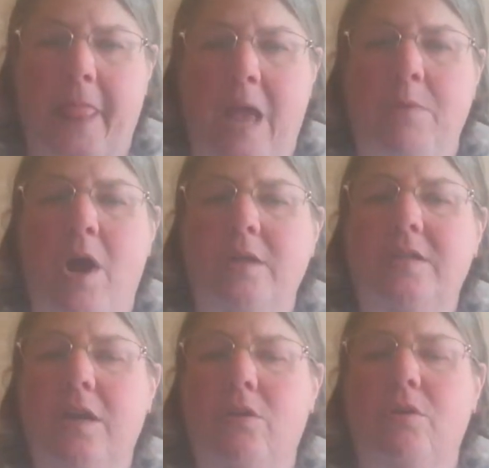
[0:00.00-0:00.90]
I'm
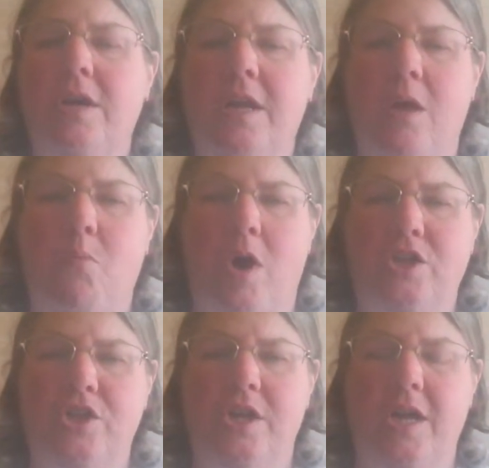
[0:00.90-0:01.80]
constantly looking and
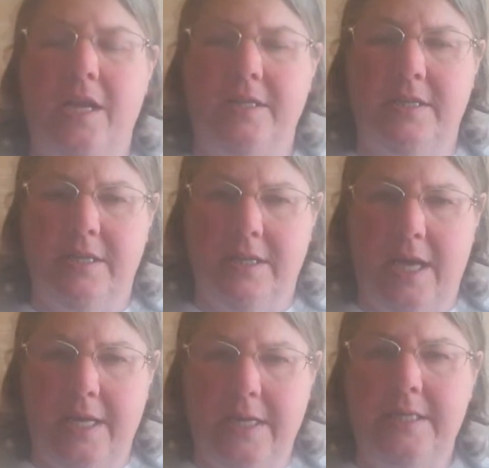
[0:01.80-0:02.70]
watching and
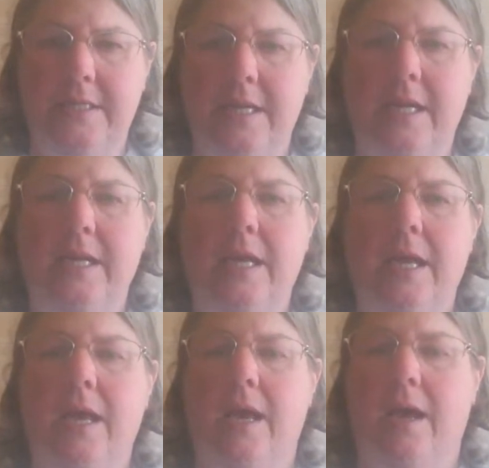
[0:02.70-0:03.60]
listening
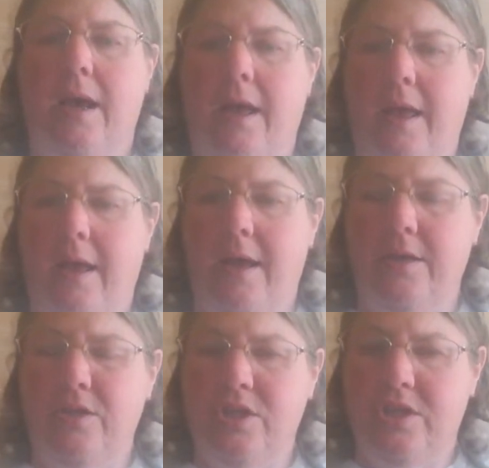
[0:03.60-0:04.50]

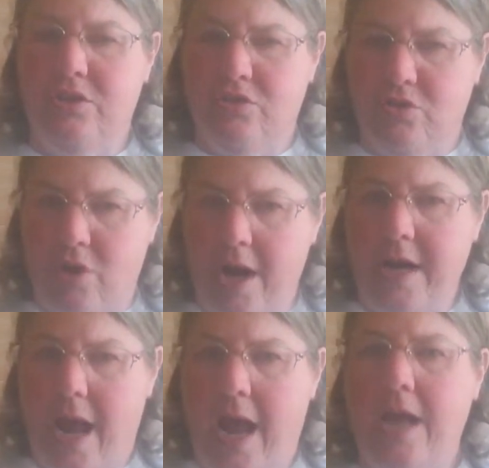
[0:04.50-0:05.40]
and just trying
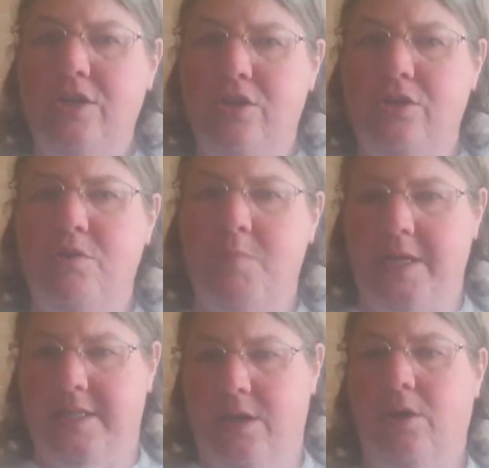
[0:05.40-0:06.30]
to add to my
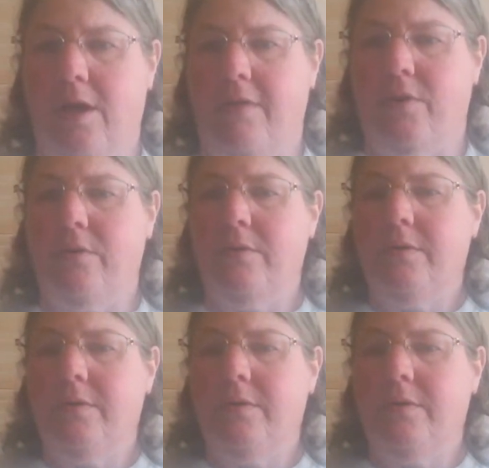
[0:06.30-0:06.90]
skill level,